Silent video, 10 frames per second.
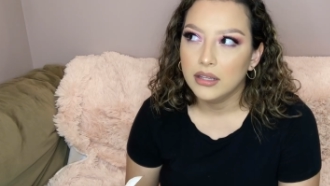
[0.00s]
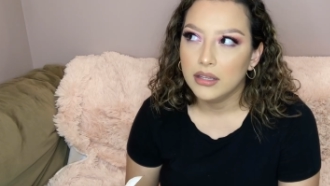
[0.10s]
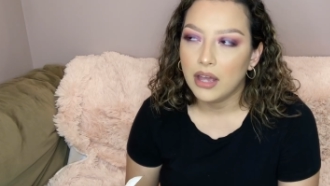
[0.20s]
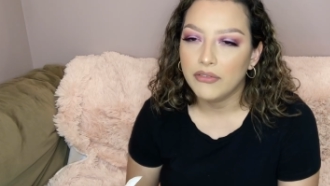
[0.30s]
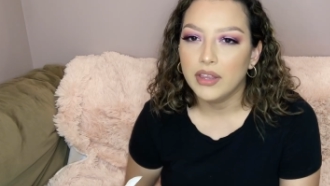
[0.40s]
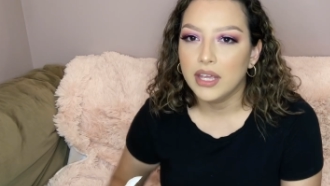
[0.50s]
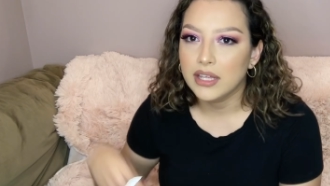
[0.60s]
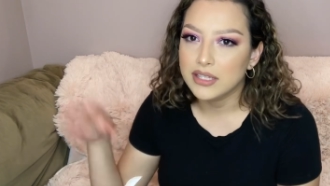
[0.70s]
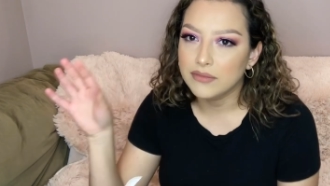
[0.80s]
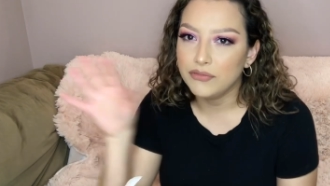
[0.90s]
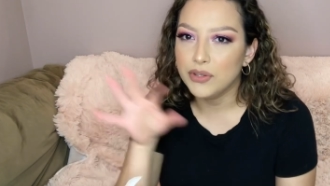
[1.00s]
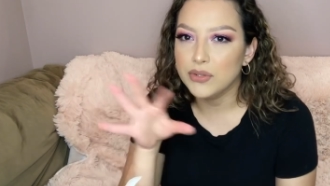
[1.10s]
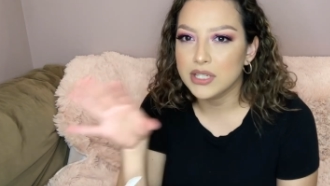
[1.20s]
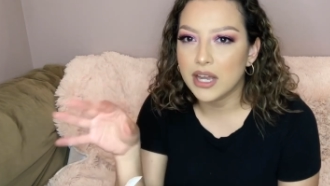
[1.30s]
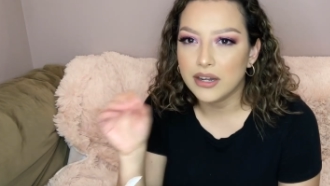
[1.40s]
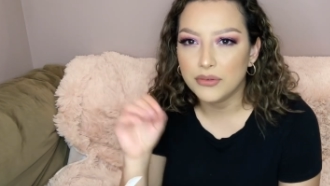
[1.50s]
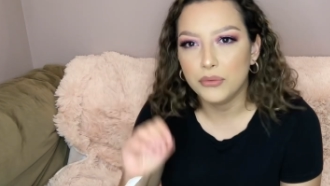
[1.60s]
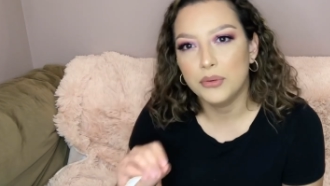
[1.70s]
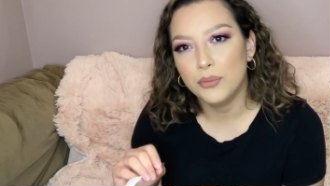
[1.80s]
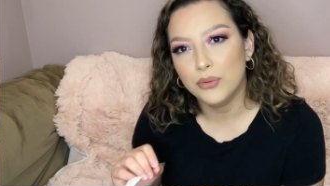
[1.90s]
I feel like it feels kind of
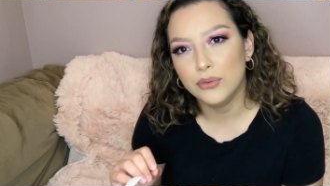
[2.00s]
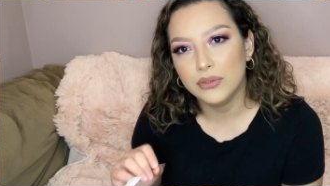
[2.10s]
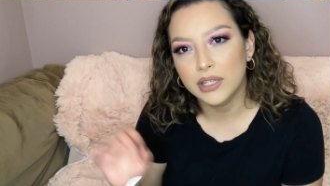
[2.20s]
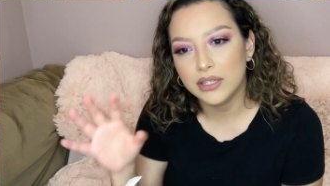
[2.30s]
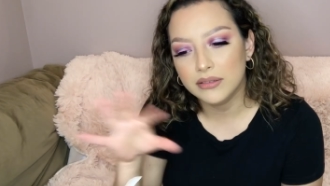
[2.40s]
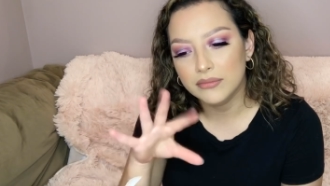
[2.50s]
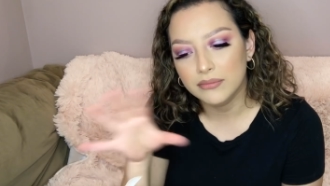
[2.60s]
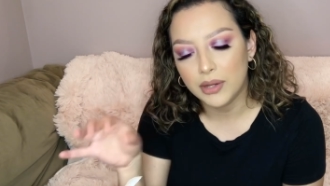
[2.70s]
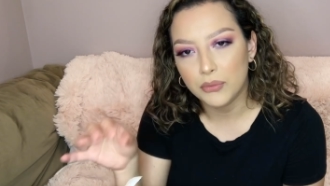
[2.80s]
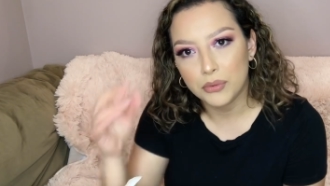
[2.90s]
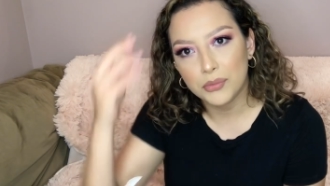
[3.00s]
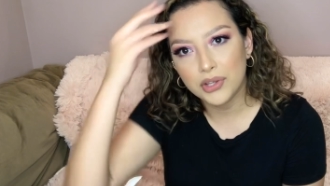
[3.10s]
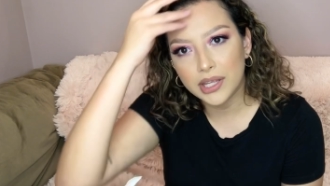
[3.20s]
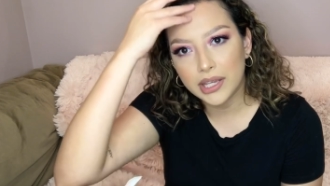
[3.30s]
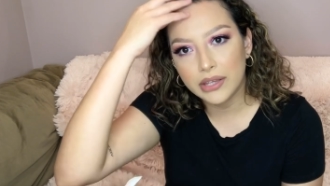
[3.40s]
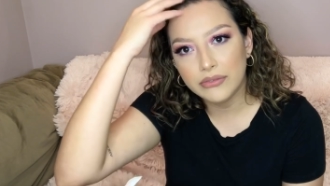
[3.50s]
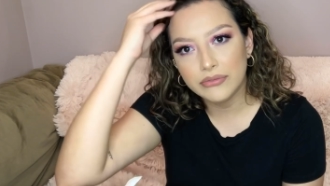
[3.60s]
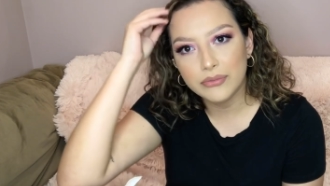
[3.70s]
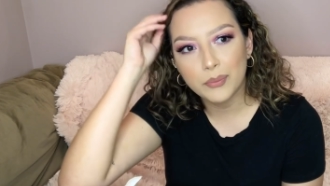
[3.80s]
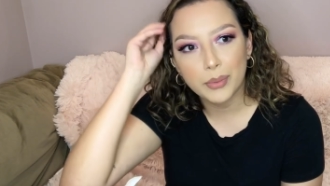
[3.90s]
normal, like my normal life,
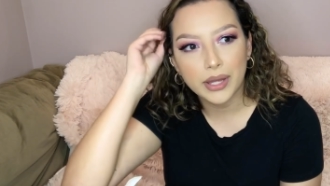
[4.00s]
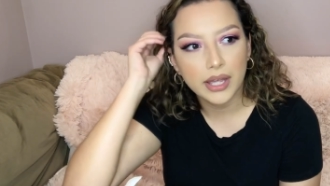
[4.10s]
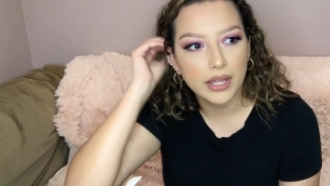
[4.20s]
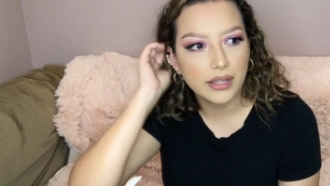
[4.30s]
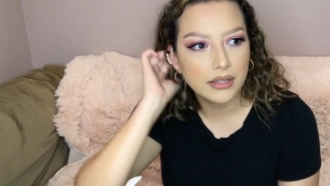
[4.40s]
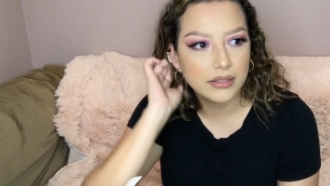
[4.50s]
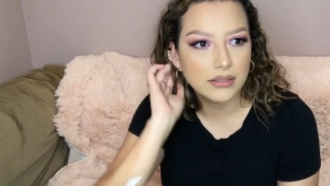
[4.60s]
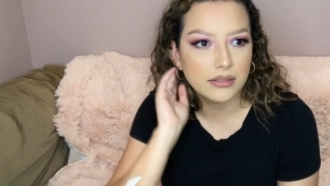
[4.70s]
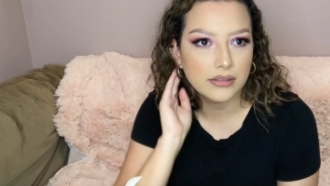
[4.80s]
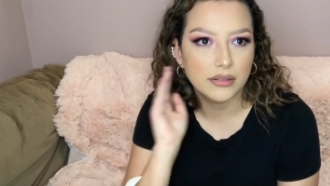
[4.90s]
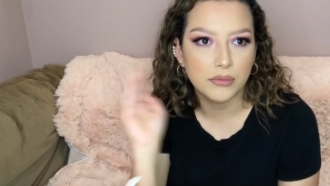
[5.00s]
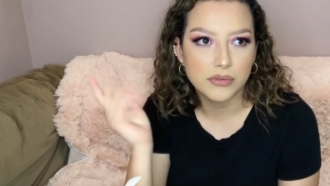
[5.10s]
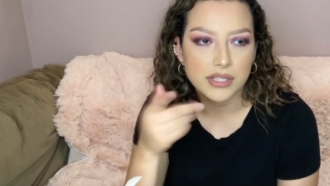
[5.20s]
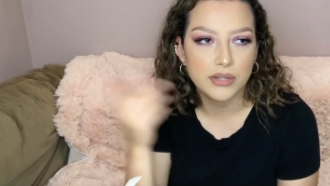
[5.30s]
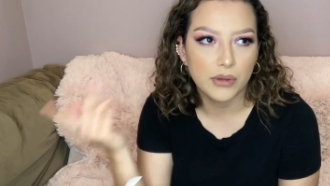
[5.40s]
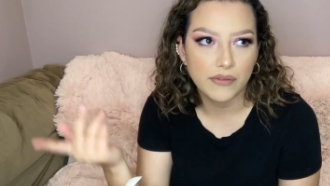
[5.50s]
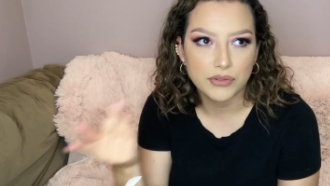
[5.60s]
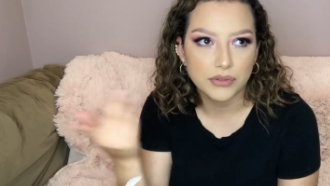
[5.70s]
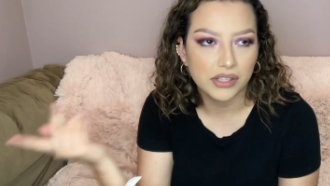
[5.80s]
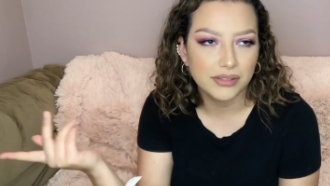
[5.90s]
but you know, we still have
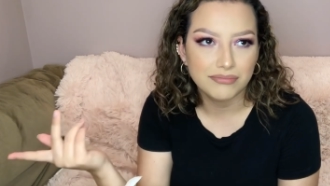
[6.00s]
to like